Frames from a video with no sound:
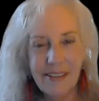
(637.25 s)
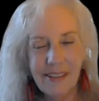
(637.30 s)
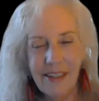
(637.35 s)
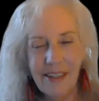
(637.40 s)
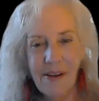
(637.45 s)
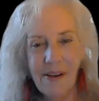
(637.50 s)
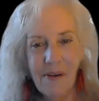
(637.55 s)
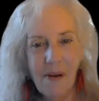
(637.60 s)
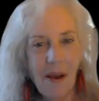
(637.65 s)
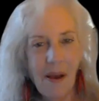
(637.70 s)

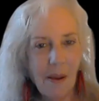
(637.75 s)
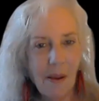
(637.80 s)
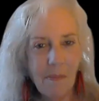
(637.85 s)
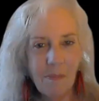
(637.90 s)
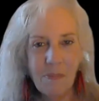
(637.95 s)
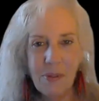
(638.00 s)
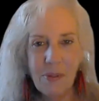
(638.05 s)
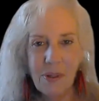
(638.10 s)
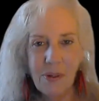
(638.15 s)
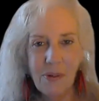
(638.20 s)
You know,
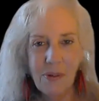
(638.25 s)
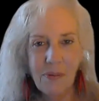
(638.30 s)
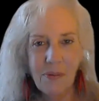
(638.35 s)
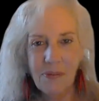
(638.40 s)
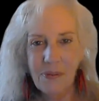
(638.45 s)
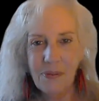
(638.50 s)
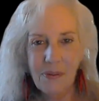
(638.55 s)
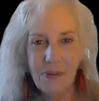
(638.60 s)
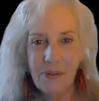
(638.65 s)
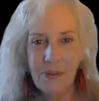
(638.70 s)
I'm
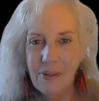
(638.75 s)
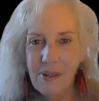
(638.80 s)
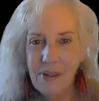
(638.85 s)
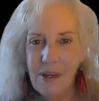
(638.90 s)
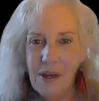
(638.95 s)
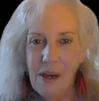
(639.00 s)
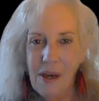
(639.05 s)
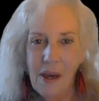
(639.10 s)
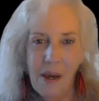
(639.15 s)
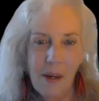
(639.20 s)
beautiful.
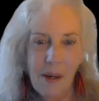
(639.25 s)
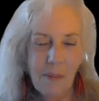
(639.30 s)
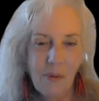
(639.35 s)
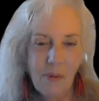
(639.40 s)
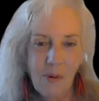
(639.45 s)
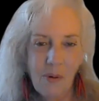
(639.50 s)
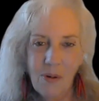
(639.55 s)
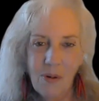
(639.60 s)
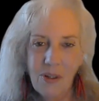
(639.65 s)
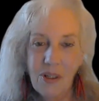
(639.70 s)
I'm
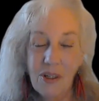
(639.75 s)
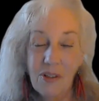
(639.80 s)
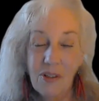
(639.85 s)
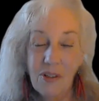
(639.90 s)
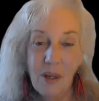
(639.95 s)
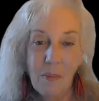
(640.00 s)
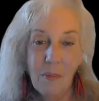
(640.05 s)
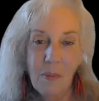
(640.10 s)
gorgeous.